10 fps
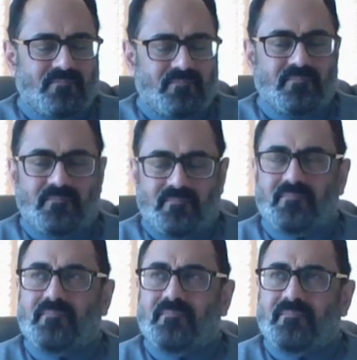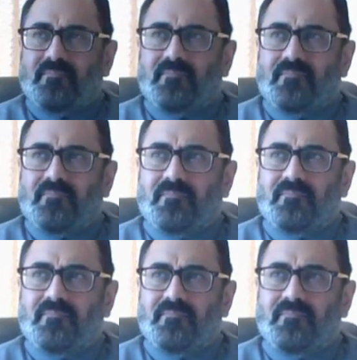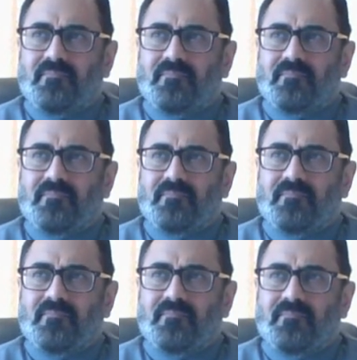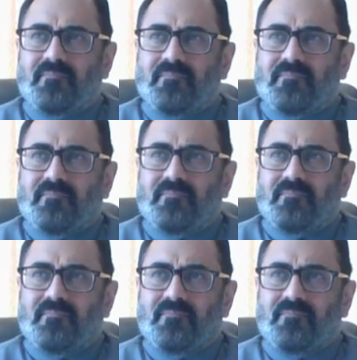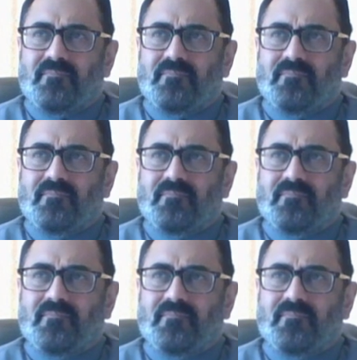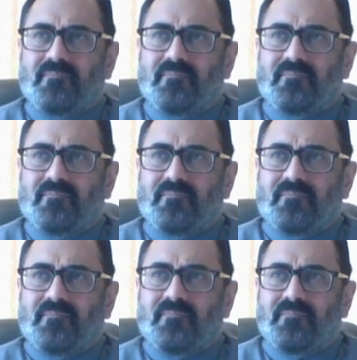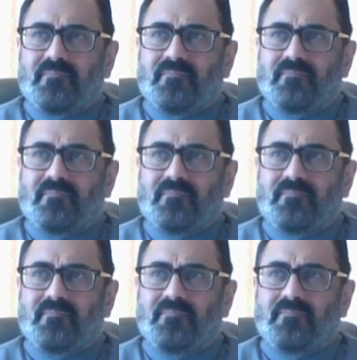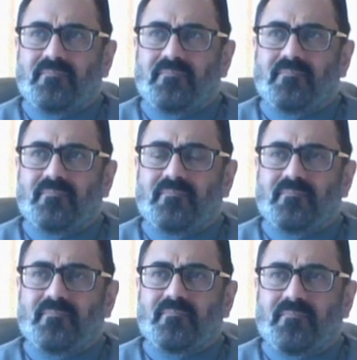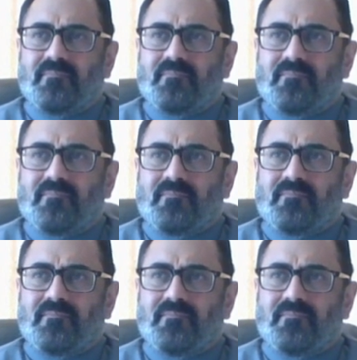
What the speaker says: No words are spoken by the person on screen.